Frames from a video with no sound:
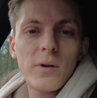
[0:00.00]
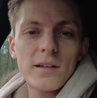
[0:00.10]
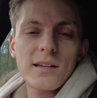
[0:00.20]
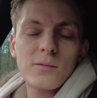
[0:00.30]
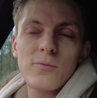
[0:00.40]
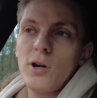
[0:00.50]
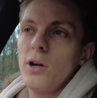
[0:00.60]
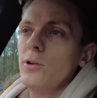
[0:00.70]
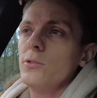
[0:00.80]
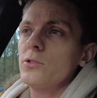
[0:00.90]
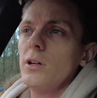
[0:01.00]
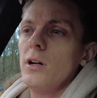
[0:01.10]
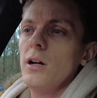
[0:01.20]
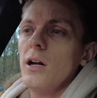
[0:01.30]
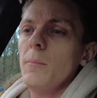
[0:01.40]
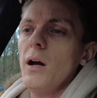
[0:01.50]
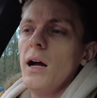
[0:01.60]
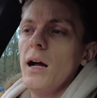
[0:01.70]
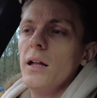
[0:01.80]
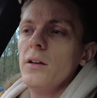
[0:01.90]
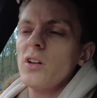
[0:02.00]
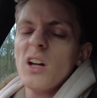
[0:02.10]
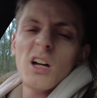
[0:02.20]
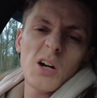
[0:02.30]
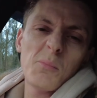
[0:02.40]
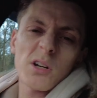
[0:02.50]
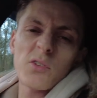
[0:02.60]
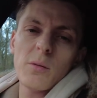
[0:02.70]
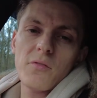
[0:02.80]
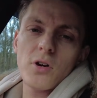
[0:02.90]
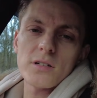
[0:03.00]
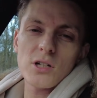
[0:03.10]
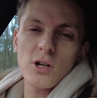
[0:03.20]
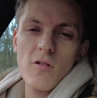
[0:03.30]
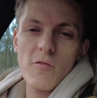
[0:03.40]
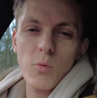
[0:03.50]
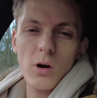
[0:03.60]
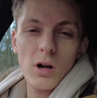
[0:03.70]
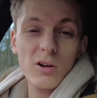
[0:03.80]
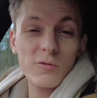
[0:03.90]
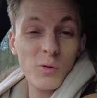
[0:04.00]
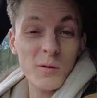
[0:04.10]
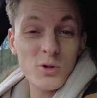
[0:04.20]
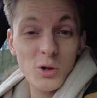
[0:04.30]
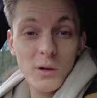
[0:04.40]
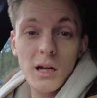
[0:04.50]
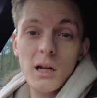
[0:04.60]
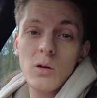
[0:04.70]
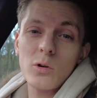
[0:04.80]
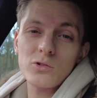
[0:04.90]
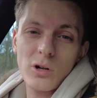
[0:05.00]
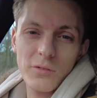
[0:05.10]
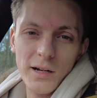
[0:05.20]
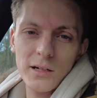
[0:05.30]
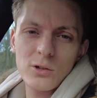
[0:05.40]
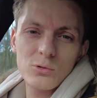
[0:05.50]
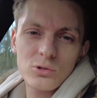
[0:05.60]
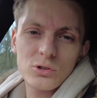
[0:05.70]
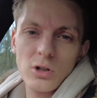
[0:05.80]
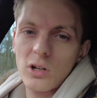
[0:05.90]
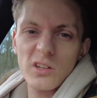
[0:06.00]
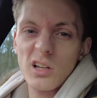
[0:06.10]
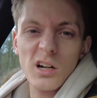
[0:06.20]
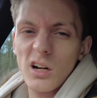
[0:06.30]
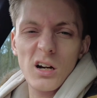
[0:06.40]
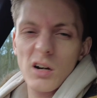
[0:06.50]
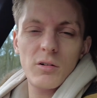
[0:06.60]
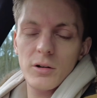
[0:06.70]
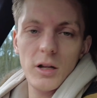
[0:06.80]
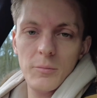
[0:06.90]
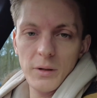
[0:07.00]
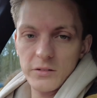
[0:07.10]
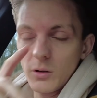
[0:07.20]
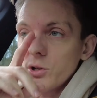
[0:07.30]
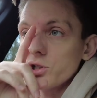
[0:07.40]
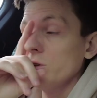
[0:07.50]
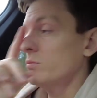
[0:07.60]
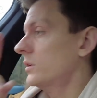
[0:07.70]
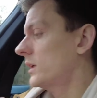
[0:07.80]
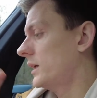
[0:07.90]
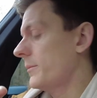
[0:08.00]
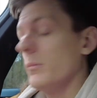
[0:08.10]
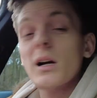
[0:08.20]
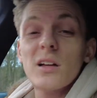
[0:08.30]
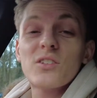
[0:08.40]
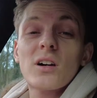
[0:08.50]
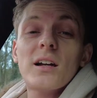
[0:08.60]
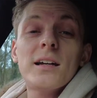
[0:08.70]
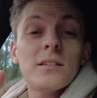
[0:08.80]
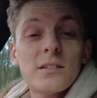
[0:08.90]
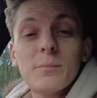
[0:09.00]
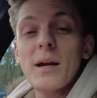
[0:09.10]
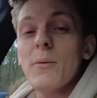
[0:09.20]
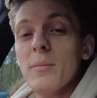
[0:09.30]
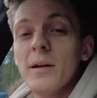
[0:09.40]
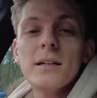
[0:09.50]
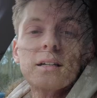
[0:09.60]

We're going to take some photos and might give you a little bit of an idea of what I look for when I'm shooting, what sort of angles, sides of the car and bits that I want to shoot. My car's not clean, so bear with me.